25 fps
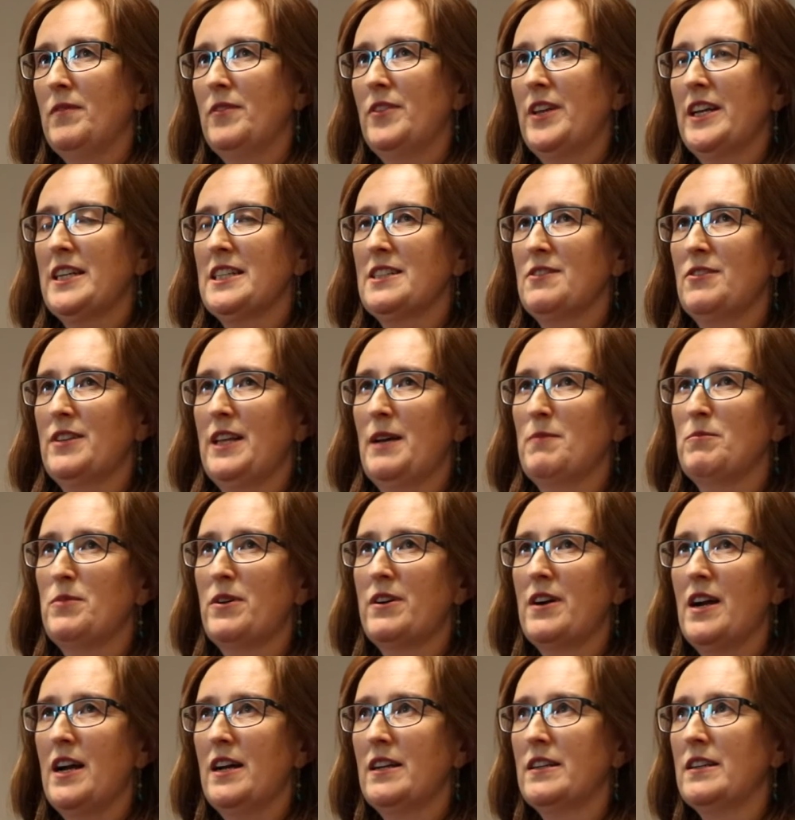Thanks for that,
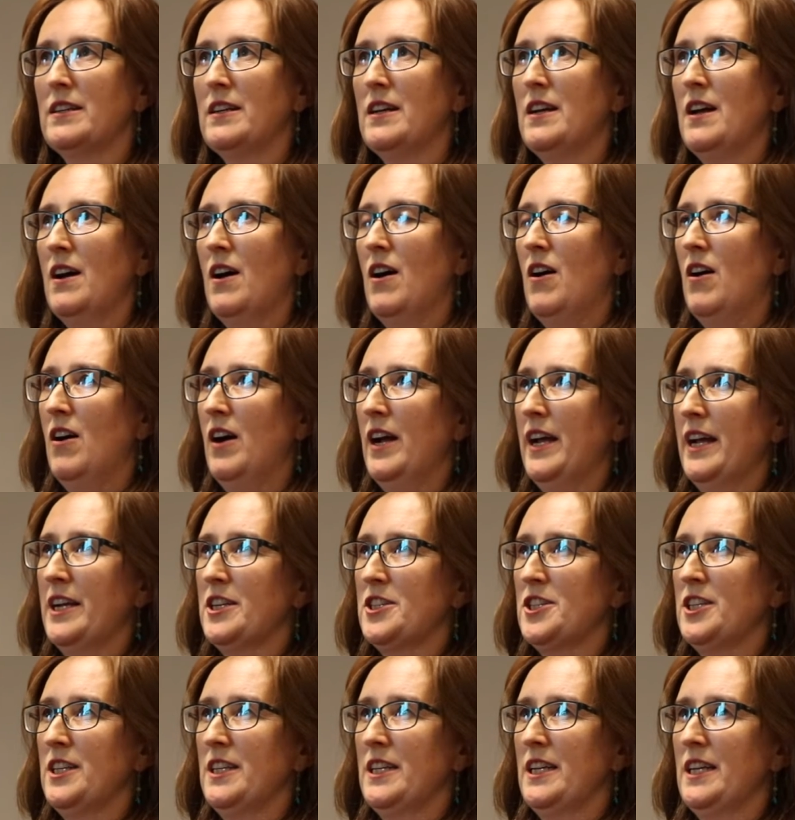Bharat. I
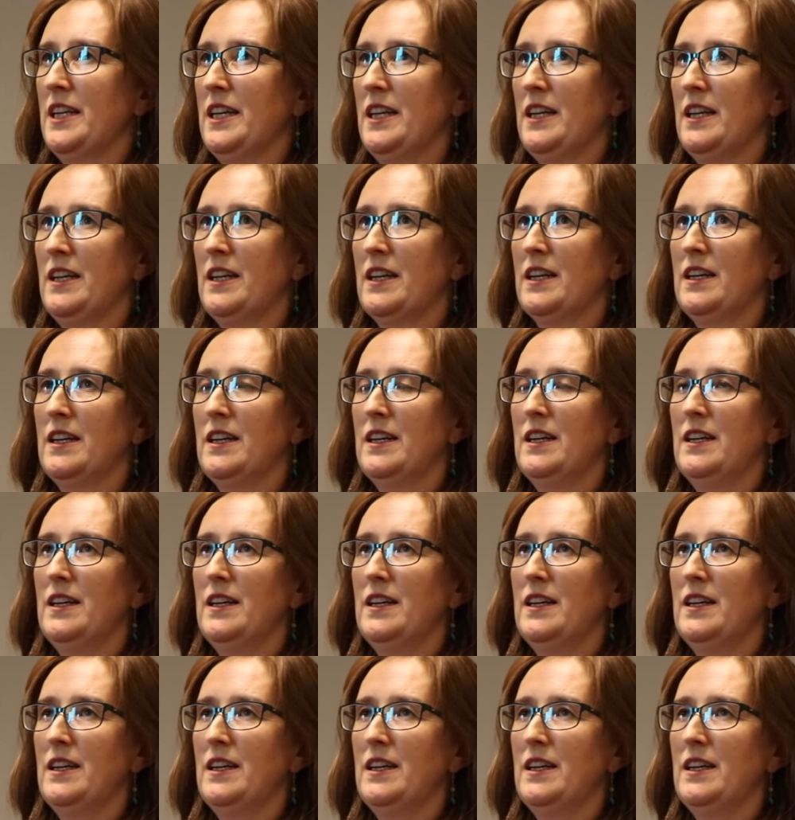personally,